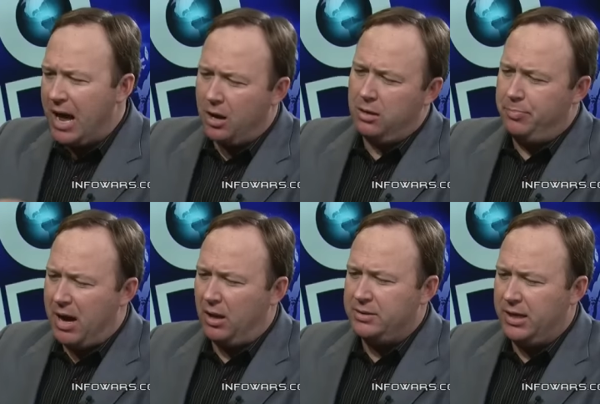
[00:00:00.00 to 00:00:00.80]
out of the
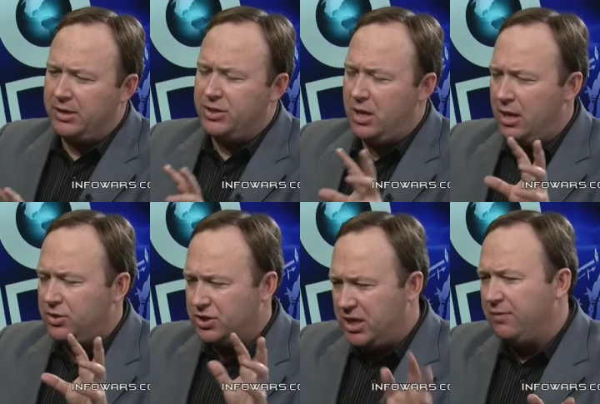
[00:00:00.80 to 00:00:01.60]
politics and
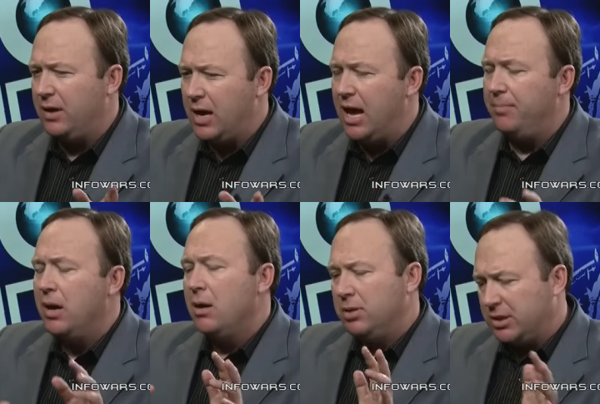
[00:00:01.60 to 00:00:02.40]
just giving up,
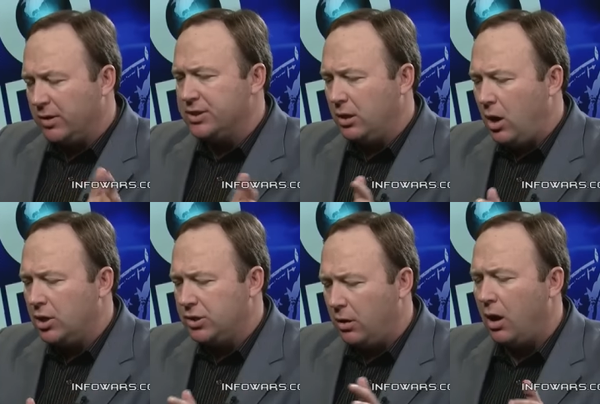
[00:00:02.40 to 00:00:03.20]
but there is a
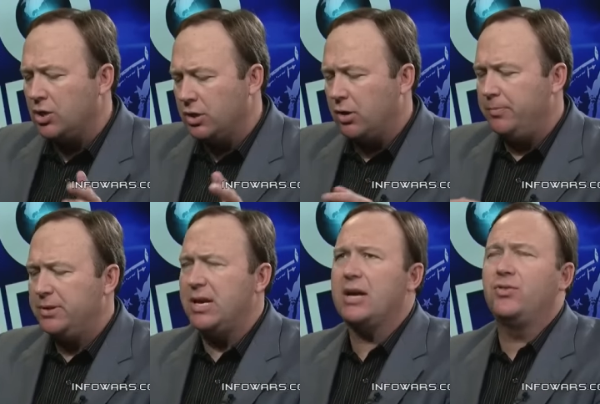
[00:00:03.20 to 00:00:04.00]
larger and larger group
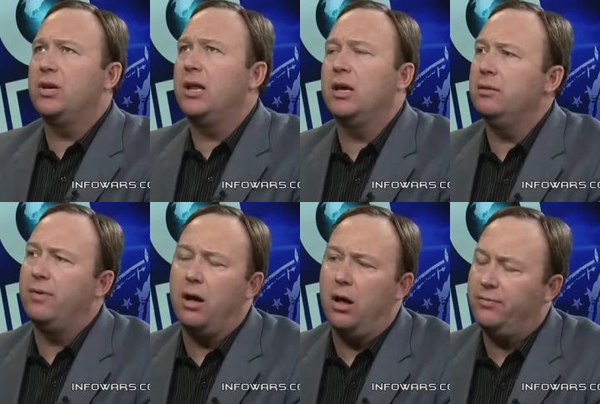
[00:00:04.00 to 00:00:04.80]
that's actually getting
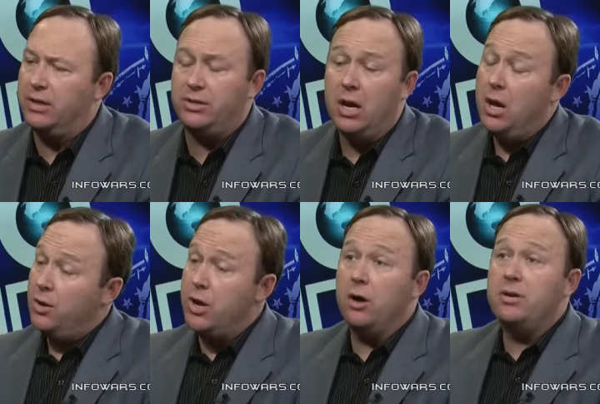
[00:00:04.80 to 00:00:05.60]
involved. It's
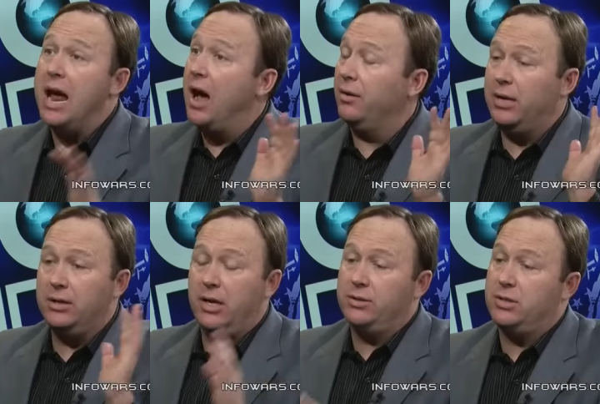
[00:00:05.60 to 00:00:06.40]
no doubt
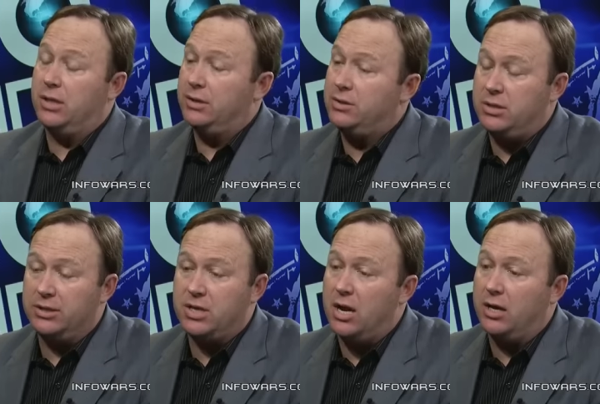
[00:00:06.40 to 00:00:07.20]
it's
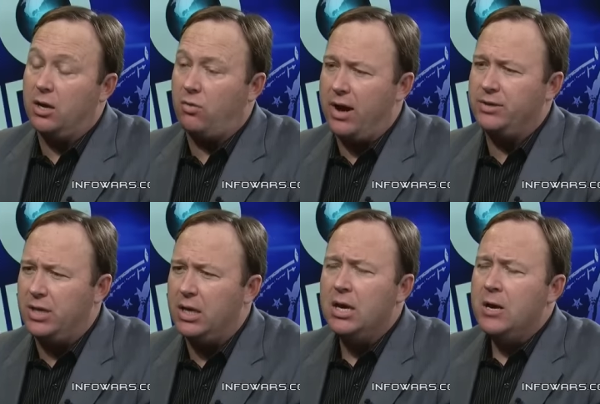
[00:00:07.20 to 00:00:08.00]
going to get
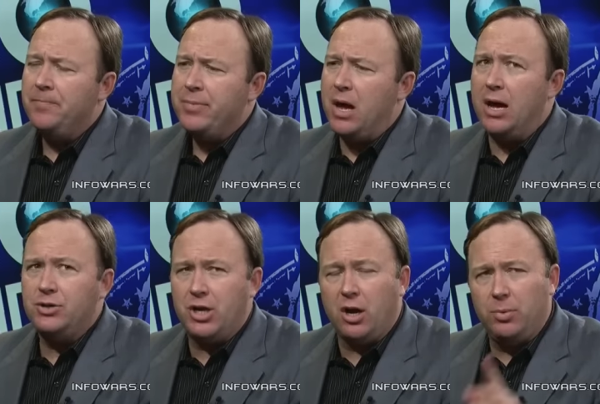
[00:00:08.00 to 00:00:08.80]
crazy.
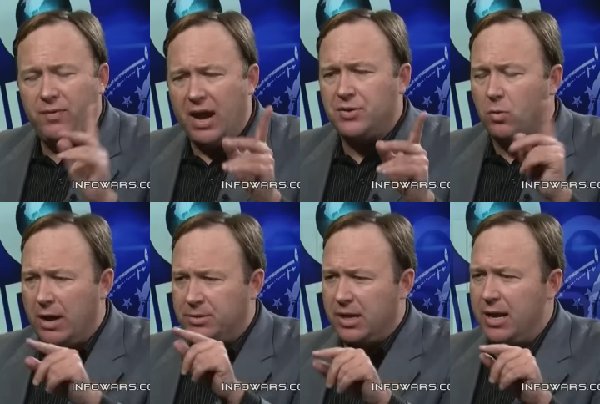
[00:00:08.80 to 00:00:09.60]
Gerald, we've had your
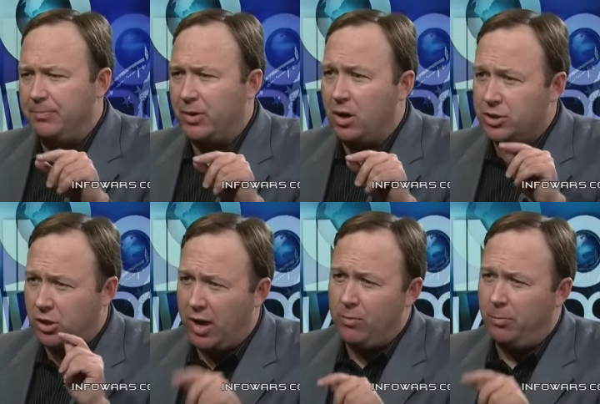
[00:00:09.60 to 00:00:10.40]
website up there on
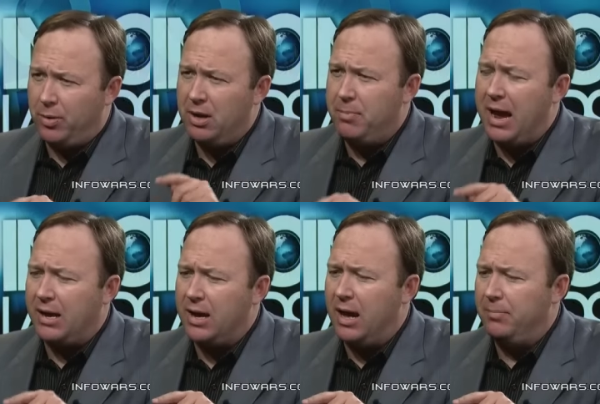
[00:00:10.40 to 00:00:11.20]
screen. We'll put it
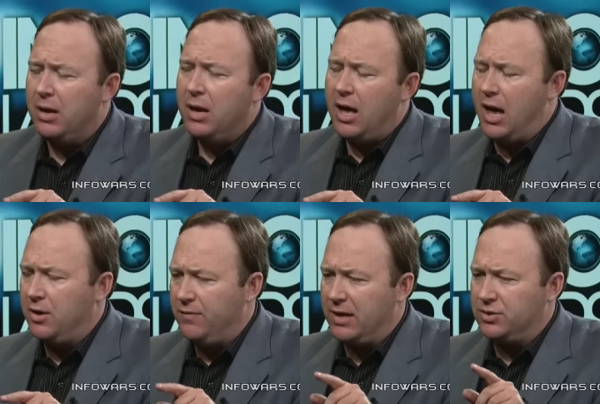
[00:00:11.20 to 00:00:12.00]
back up. I
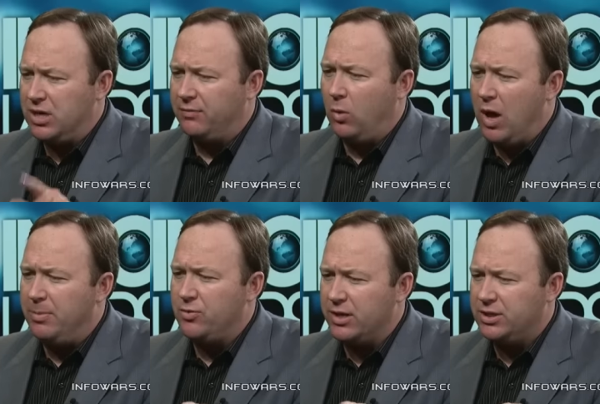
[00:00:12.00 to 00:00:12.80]
know you've got several
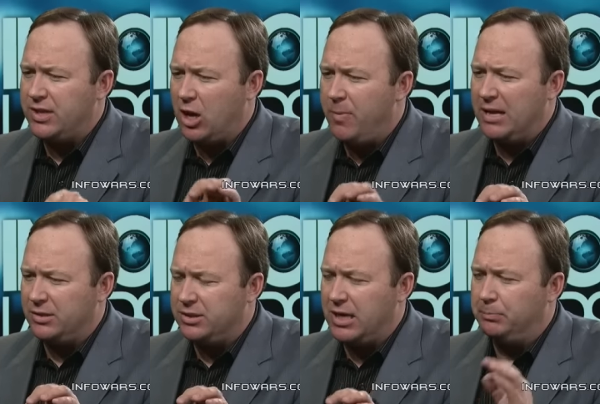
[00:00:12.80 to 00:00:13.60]
web addresses. They go back to
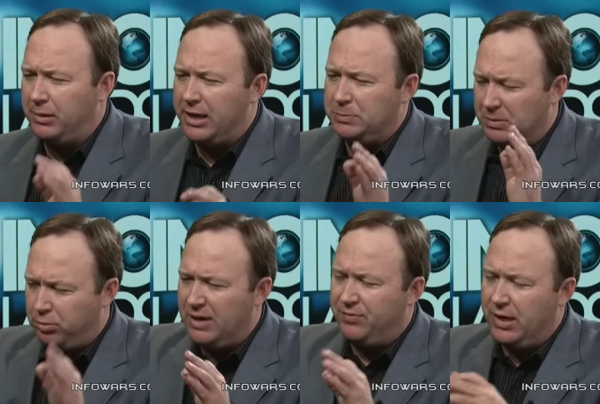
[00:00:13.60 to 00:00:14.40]
the same place, but
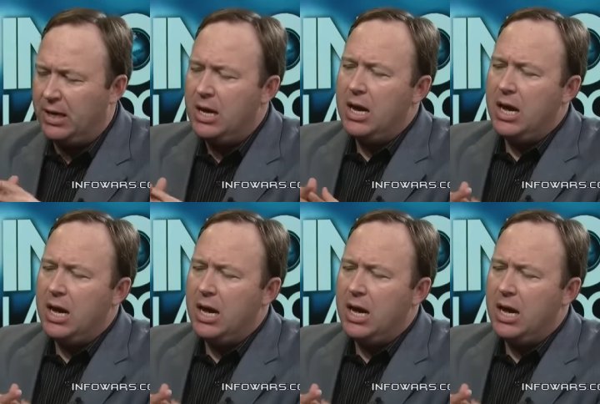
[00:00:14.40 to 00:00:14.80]
briefly